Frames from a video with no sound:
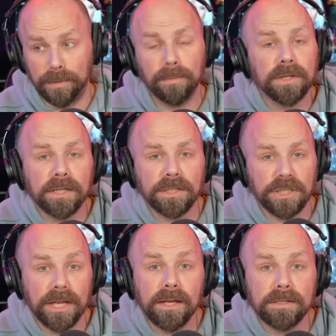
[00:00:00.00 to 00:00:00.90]
people think that
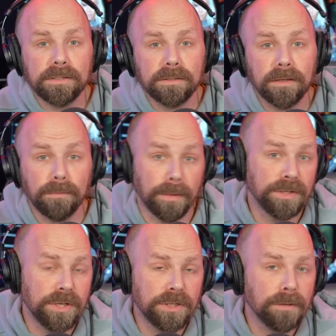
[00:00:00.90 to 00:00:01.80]
she is. Maybe
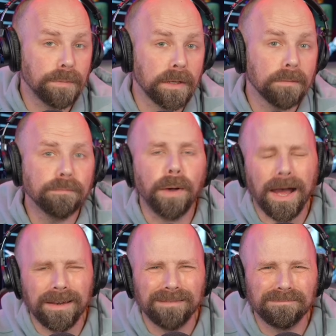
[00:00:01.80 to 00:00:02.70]
she should be.
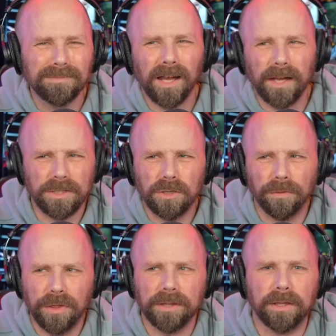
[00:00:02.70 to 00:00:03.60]
But I just
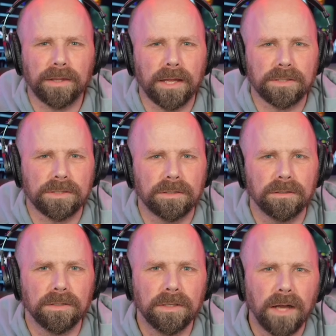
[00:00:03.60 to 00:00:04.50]
don't think that that's,
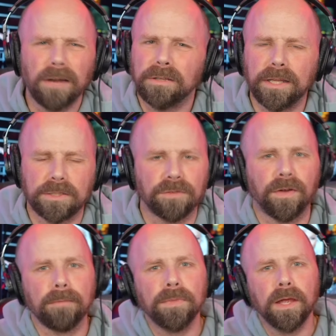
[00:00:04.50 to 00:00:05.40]
I don't think that's her
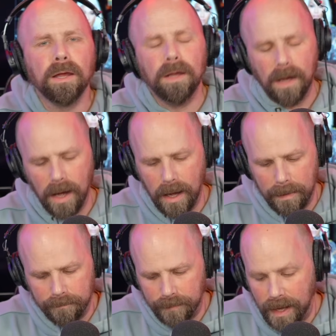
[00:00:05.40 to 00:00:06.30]

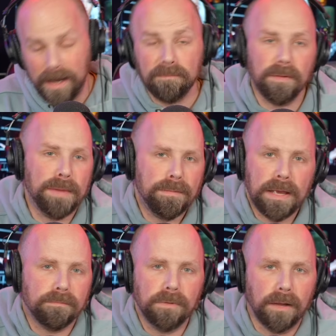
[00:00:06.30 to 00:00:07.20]
vibe. And maybe
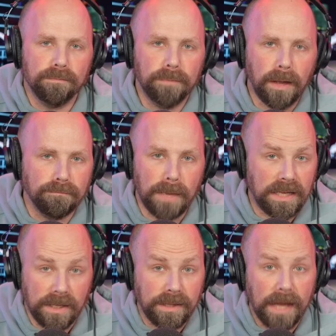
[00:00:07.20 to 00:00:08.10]
I'm
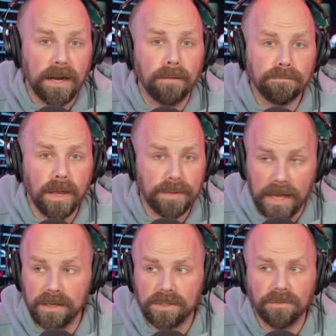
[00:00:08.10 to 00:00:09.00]
making that up. Maybe
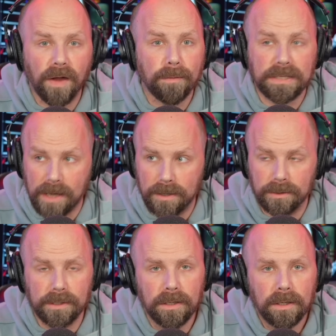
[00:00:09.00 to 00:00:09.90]
that is her vibe
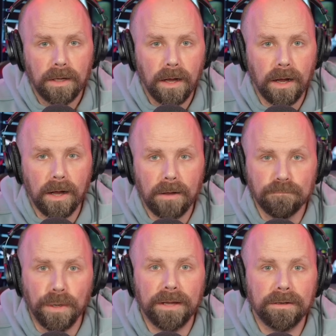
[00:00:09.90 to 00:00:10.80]
entirely.
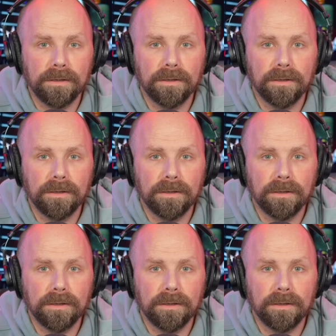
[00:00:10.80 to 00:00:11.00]
But